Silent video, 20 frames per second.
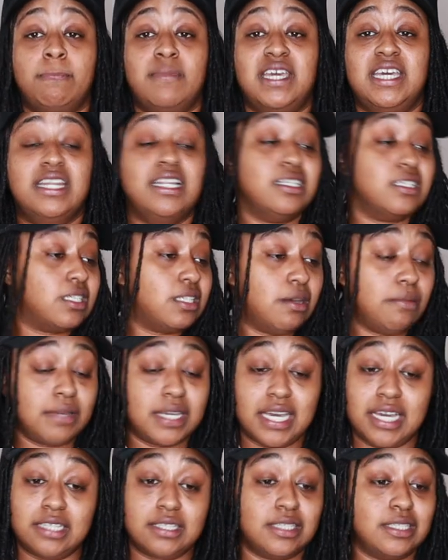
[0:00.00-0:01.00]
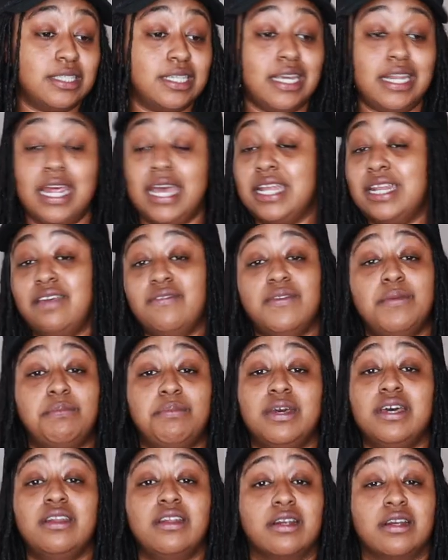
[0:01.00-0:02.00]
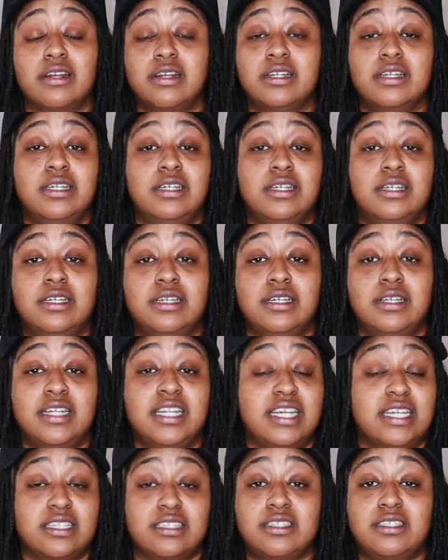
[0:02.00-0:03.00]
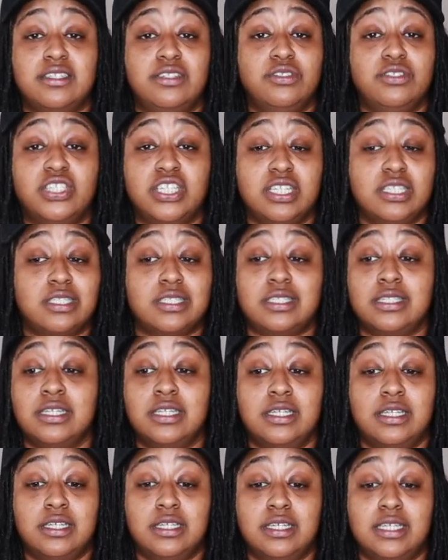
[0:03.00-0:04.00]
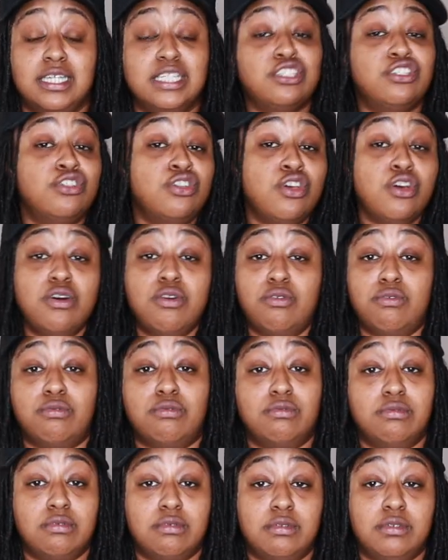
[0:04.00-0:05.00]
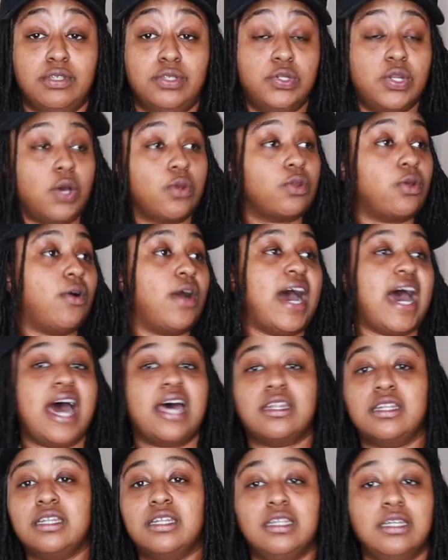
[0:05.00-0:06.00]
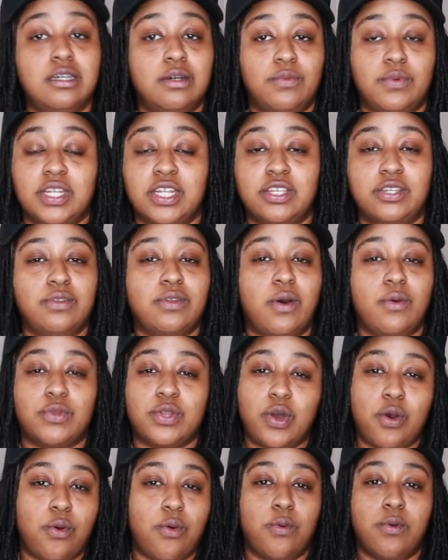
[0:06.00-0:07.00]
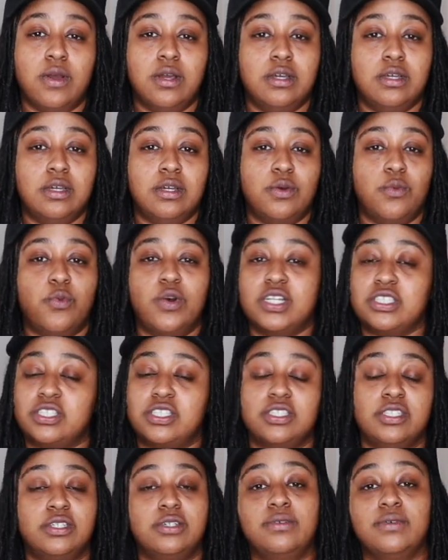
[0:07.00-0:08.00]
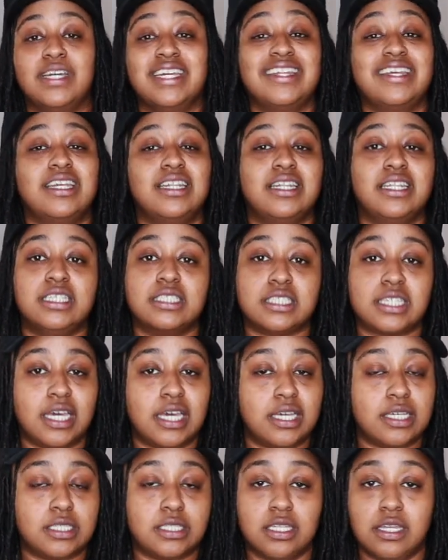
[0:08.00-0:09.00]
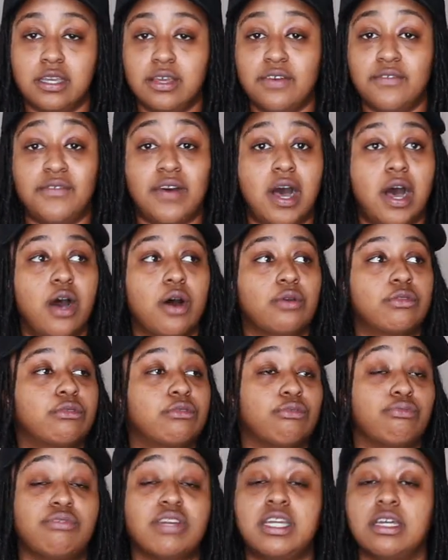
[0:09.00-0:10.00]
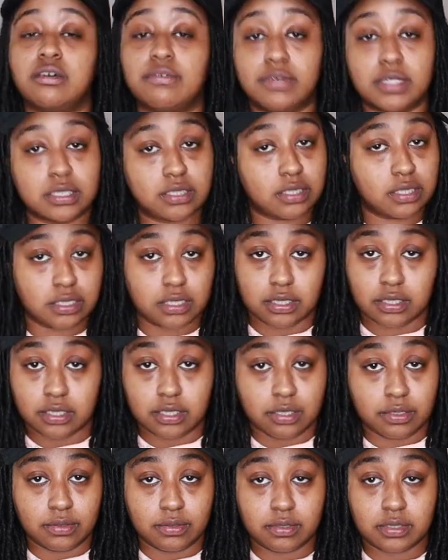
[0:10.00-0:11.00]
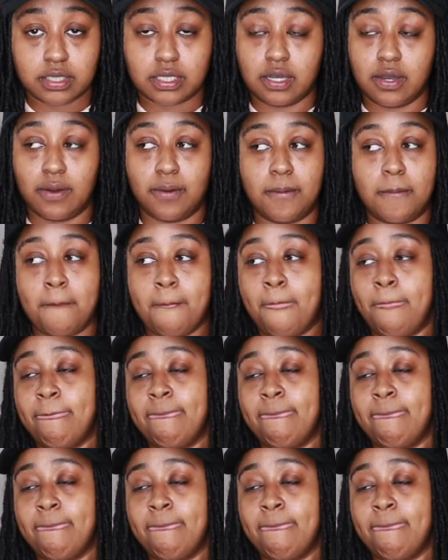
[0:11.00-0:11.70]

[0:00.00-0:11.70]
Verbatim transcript: And in some cases, it ain't even bitterness. You just, it's new. You don't know how to deal with it. You don't know what to do. And in this case, for all three of us, this is new. So